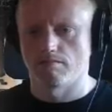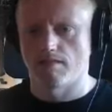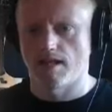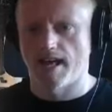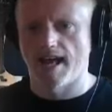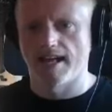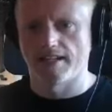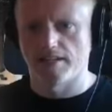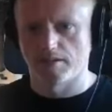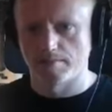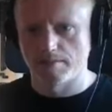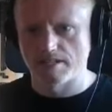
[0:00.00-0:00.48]

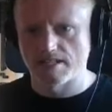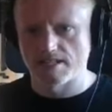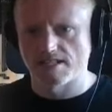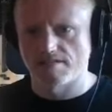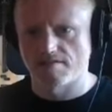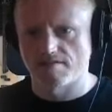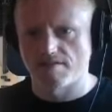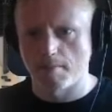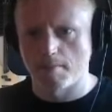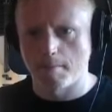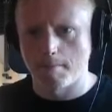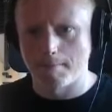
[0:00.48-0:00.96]
elements
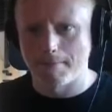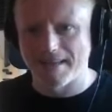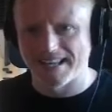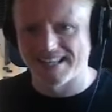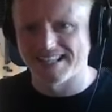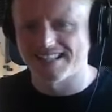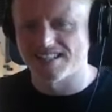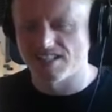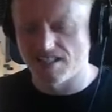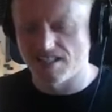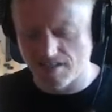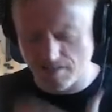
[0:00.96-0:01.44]
of the
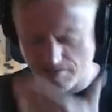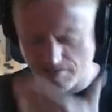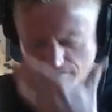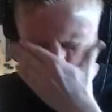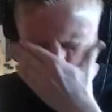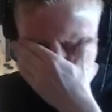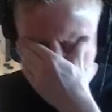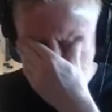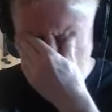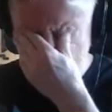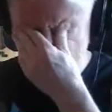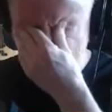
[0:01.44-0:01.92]
mixer, if
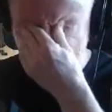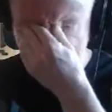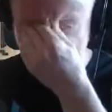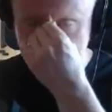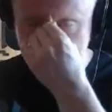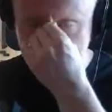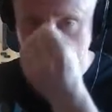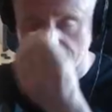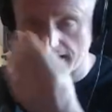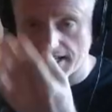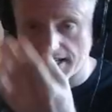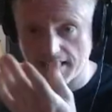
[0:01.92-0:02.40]
you will,
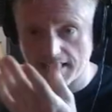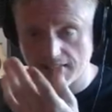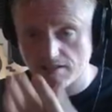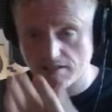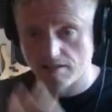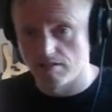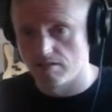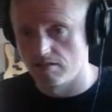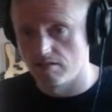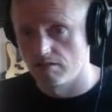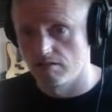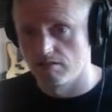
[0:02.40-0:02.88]

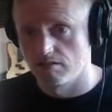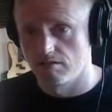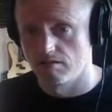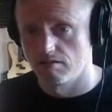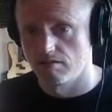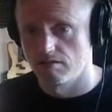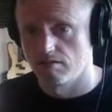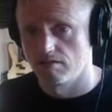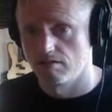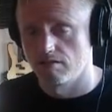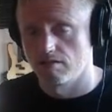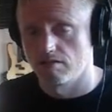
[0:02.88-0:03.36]
in
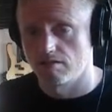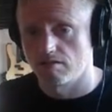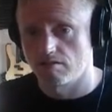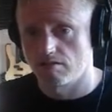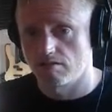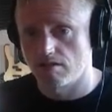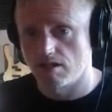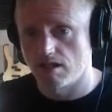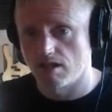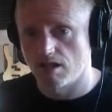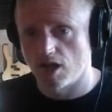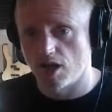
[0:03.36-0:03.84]

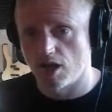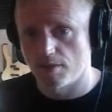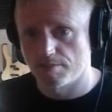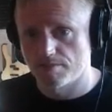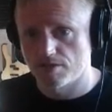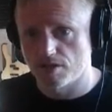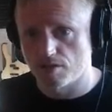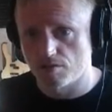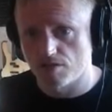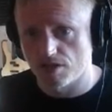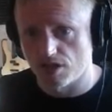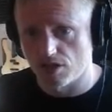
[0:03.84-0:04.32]
the ARP
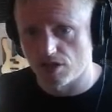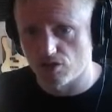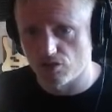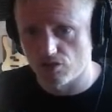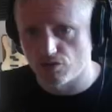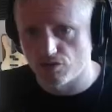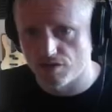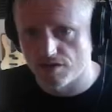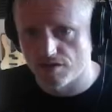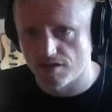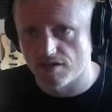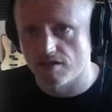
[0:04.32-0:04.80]

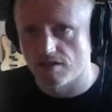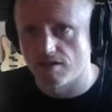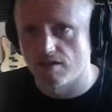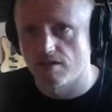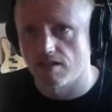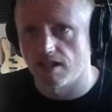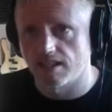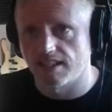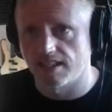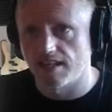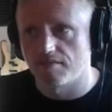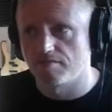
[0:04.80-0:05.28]
2600, and
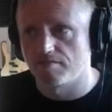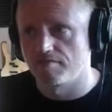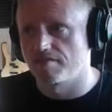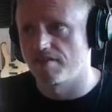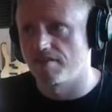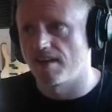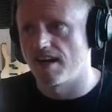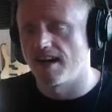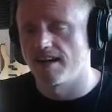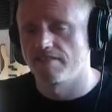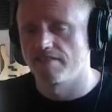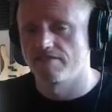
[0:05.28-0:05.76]
again,
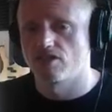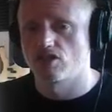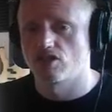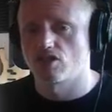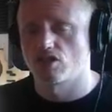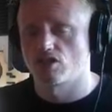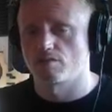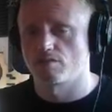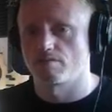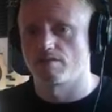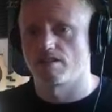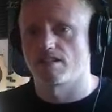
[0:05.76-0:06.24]
5 is
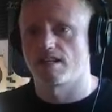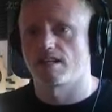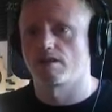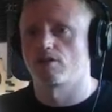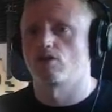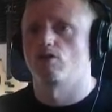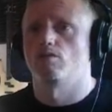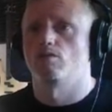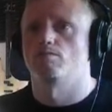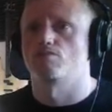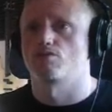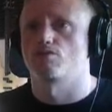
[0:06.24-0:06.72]
just something that
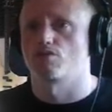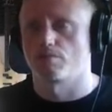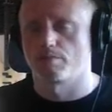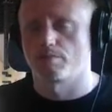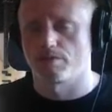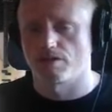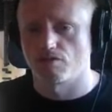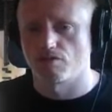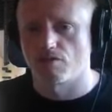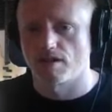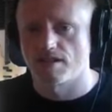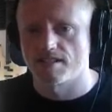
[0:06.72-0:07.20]
comes up
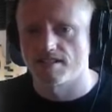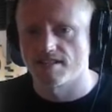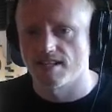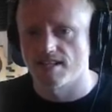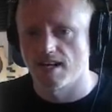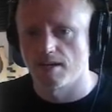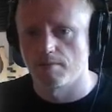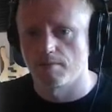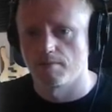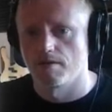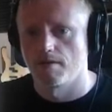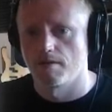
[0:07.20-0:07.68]
at the right
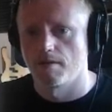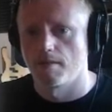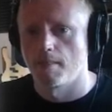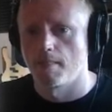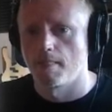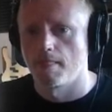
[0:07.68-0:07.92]
time,